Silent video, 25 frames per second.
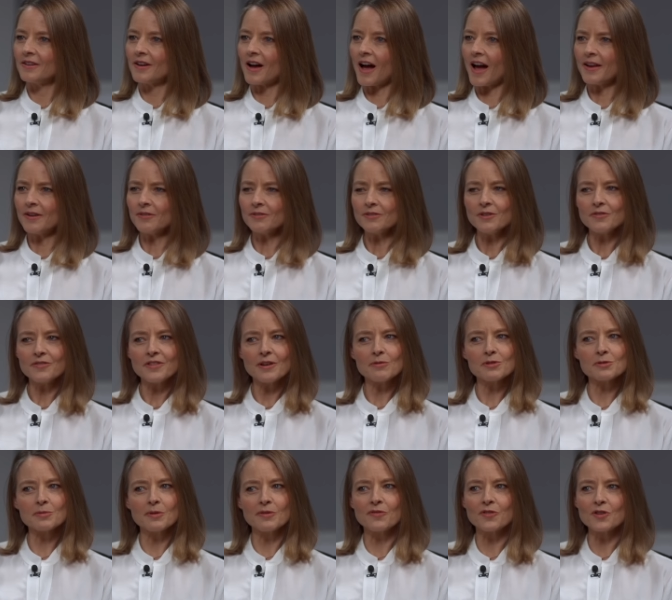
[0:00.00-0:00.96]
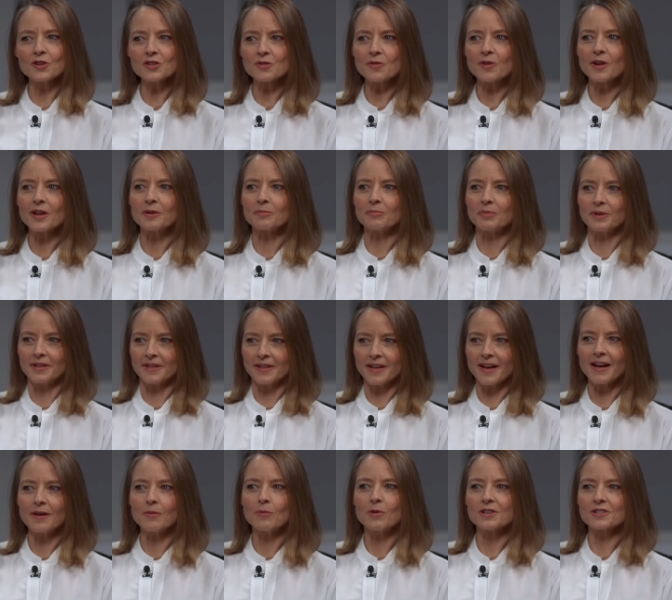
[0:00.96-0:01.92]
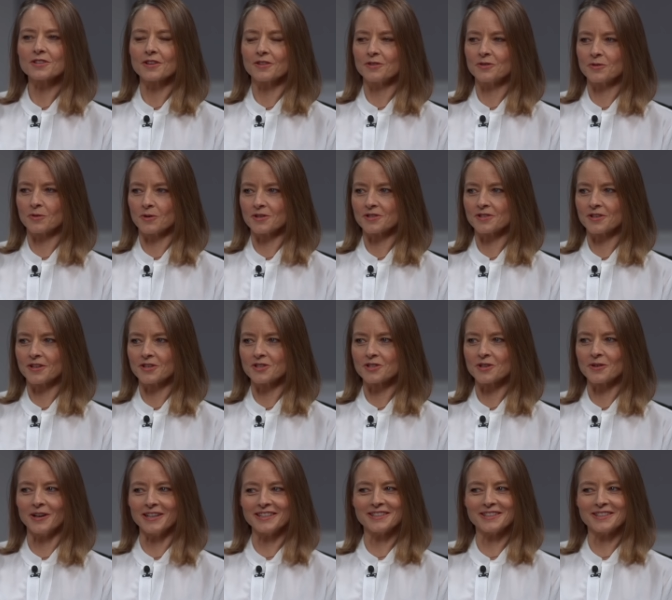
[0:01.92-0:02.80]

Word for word: I don't know if that was my first credit, but yeah, I was on the Doris Day show.